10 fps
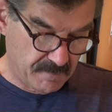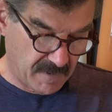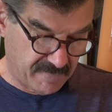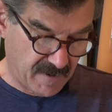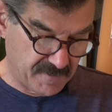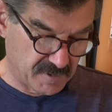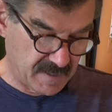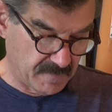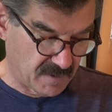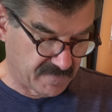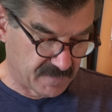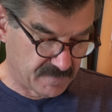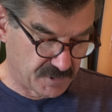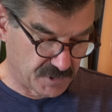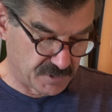My father came
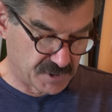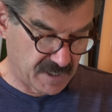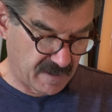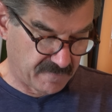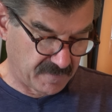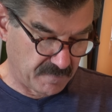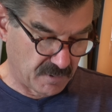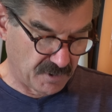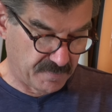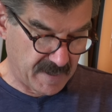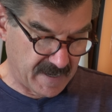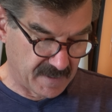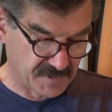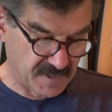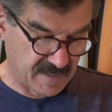over, searched carefully both
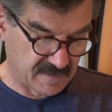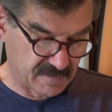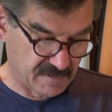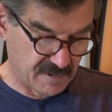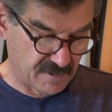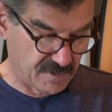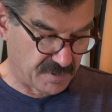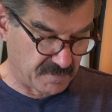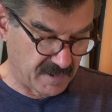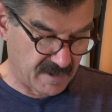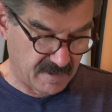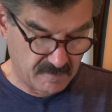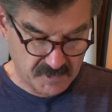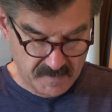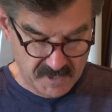bags, and concluded the 300 was